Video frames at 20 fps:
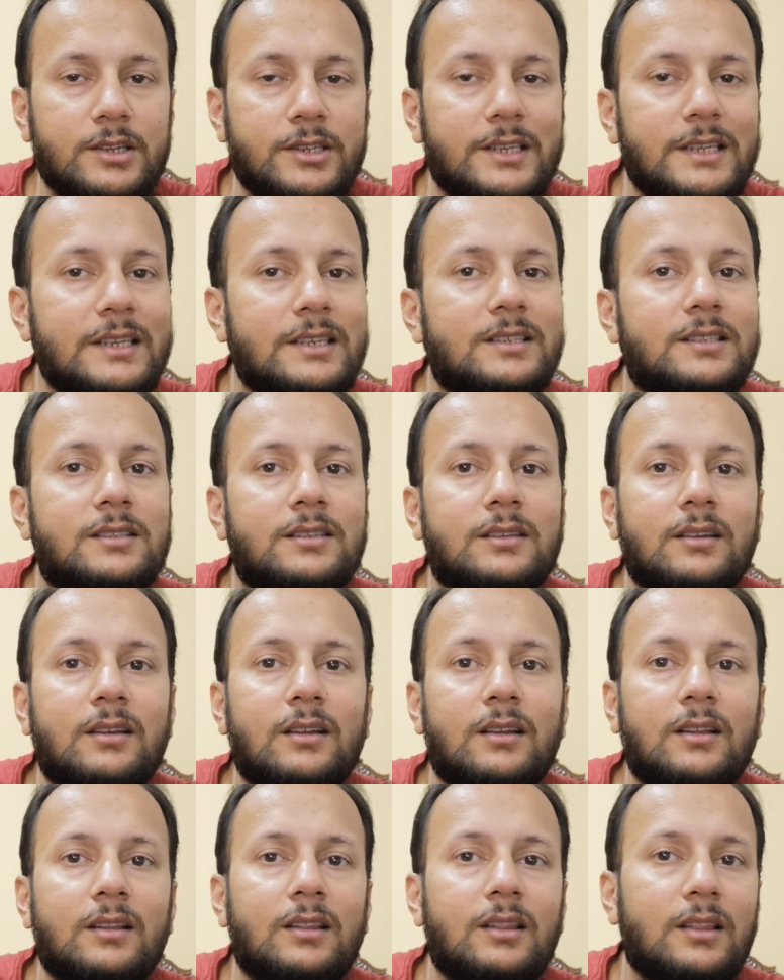She is
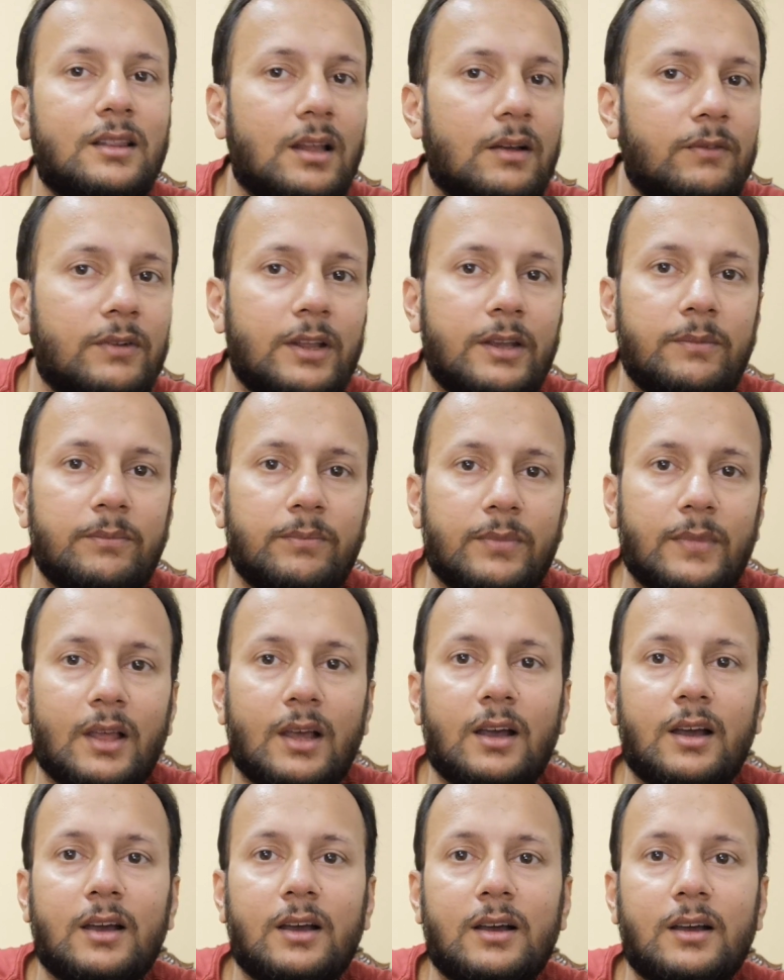lovely
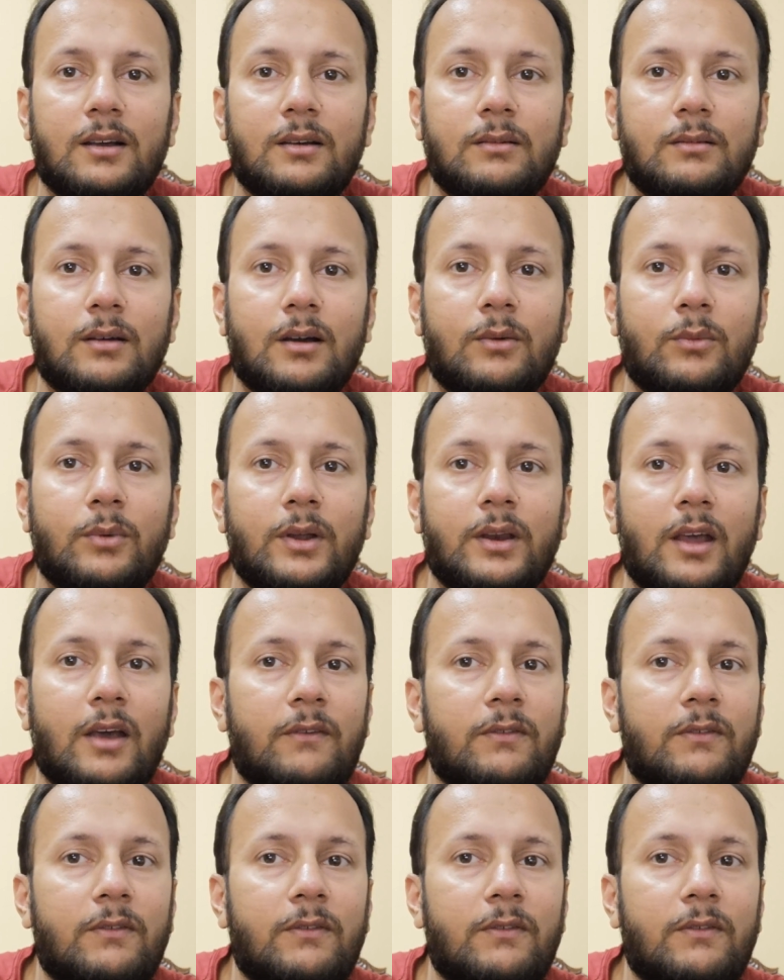when